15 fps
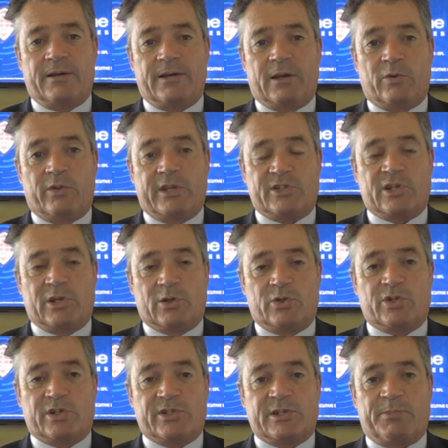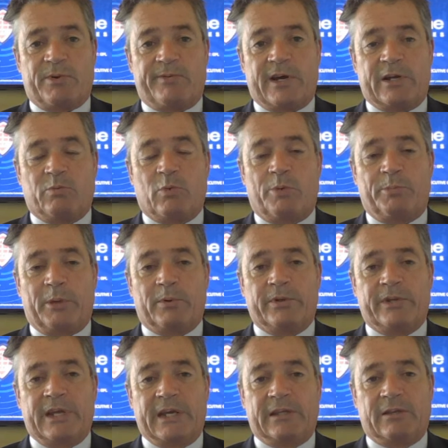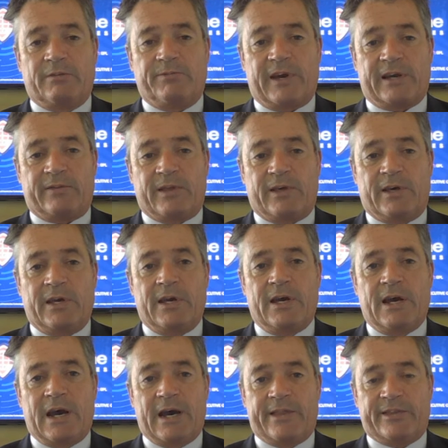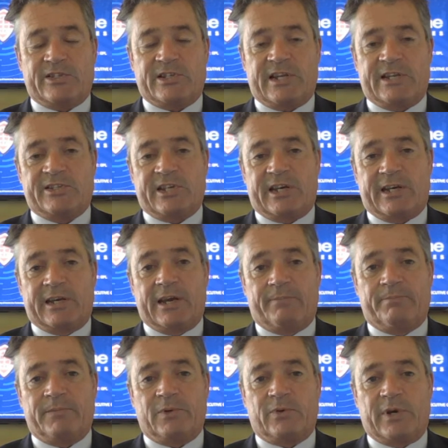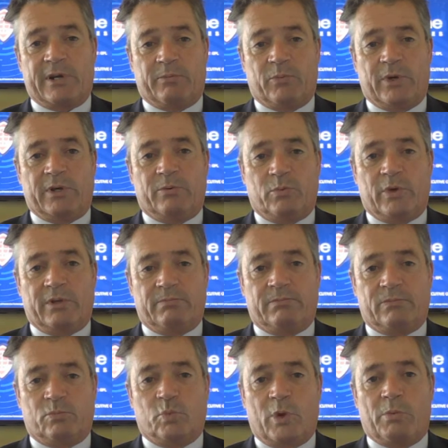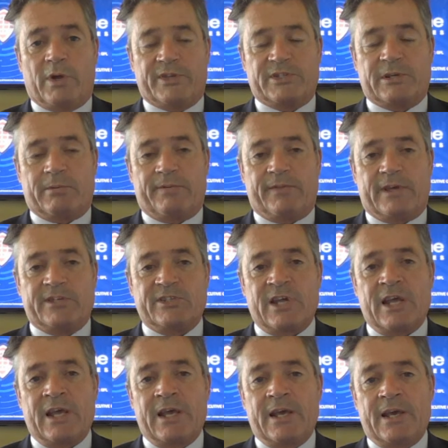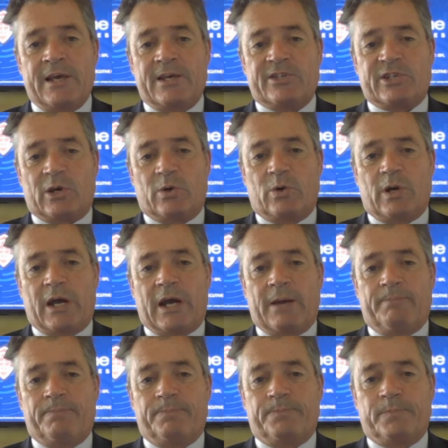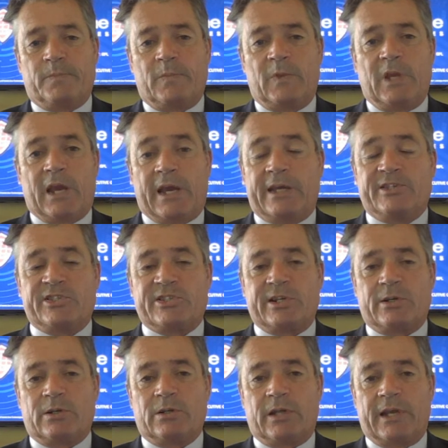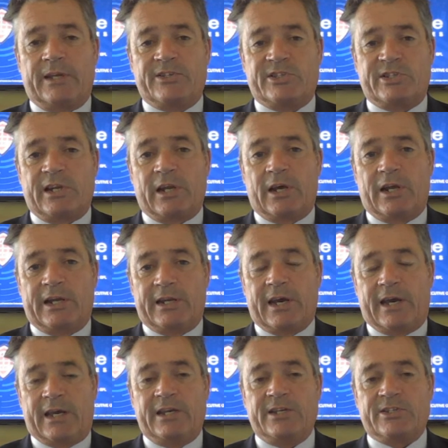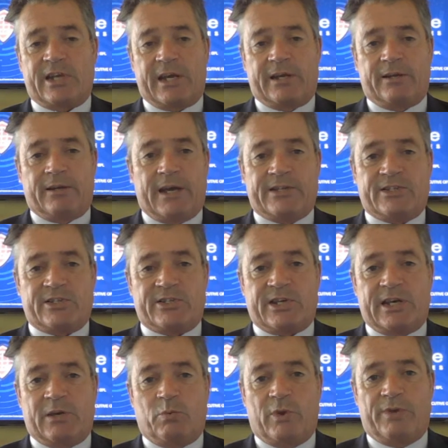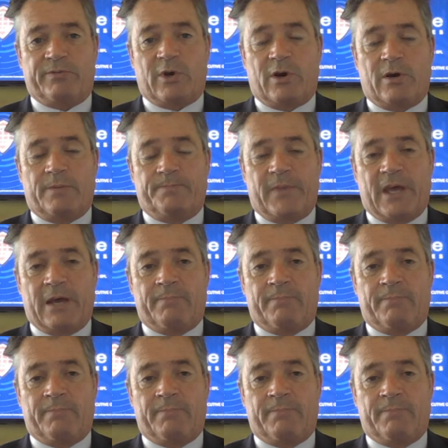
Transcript: these solutions are providing what people need. The fact that others are then saying, yeah, great, we want some of this. So yeah, it's still early days, and as I say, we've got